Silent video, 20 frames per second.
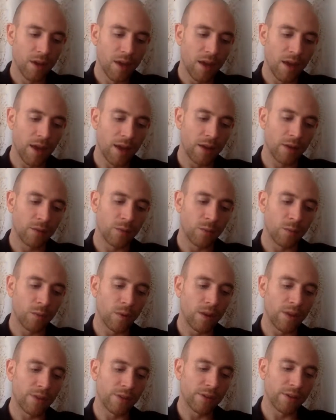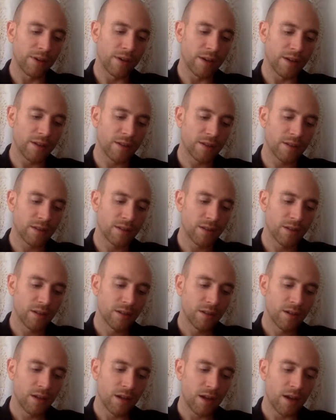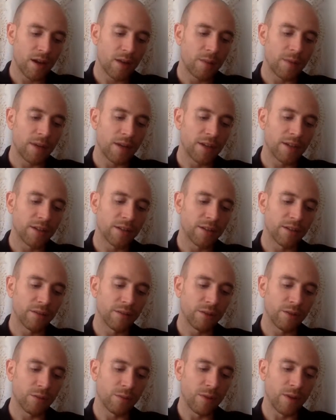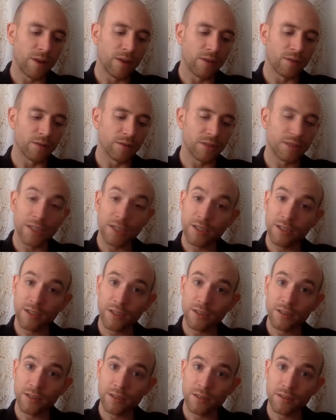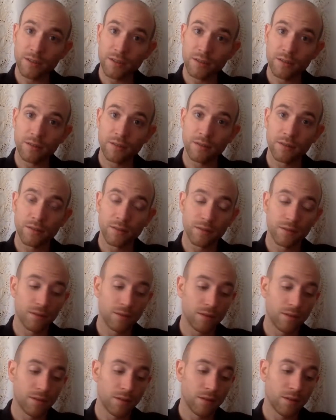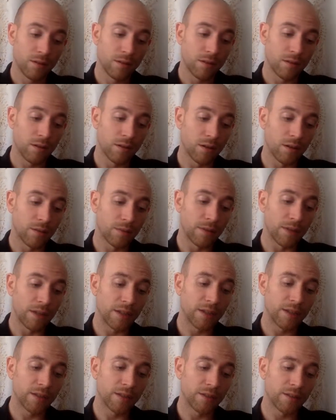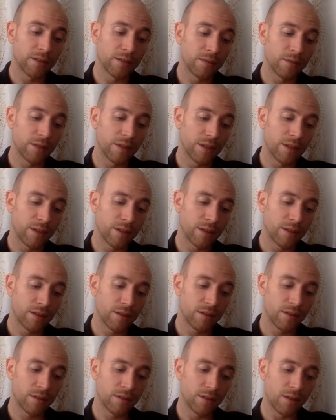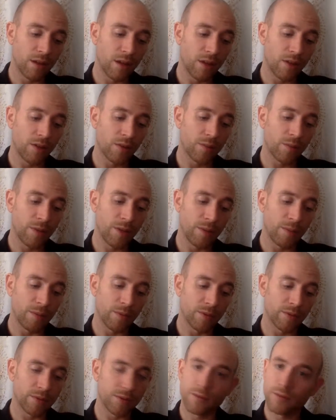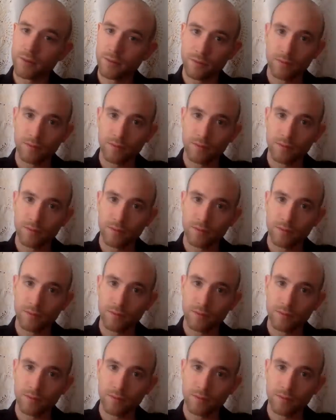And whether it's I'm not dealing with my own sickness, or I'm not dealing with other people's